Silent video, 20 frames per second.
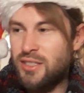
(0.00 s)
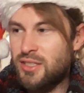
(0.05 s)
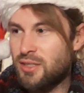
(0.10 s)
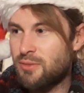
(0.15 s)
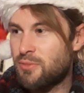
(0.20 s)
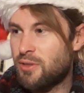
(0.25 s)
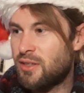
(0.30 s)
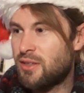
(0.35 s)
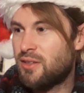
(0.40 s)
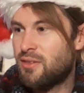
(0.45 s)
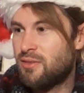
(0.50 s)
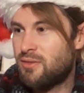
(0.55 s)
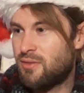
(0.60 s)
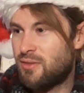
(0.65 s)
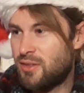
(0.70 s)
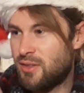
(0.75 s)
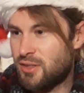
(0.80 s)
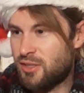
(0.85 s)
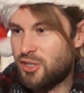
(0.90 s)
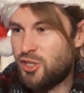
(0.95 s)
Something
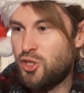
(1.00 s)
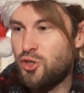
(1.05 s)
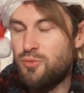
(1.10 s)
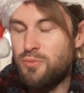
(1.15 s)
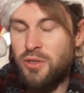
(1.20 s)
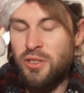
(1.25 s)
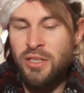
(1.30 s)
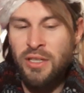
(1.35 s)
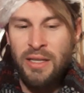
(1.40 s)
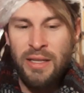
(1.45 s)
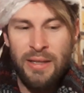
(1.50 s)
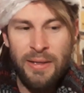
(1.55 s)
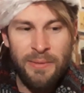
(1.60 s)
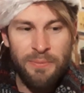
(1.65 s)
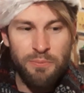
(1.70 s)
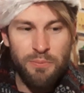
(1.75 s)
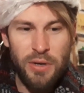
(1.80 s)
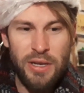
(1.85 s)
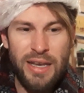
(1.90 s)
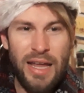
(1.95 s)
that's human.
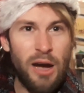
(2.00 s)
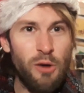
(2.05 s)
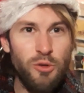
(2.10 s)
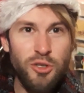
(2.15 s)
But now